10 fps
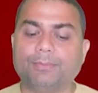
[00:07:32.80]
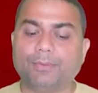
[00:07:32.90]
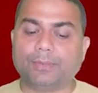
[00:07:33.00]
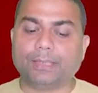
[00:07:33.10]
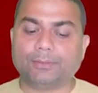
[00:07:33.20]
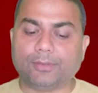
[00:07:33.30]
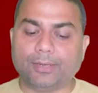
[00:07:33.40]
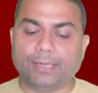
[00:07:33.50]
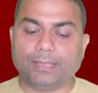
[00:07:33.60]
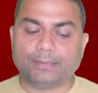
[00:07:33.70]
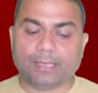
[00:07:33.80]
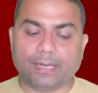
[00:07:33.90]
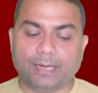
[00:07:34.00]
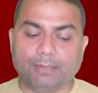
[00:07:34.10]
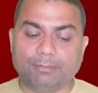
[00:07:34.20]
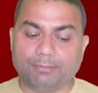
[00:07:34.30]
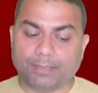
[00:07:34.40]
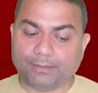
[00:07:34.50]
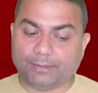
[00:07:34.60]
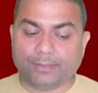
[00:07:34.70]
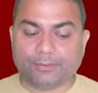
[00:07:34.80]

focus on HR and people.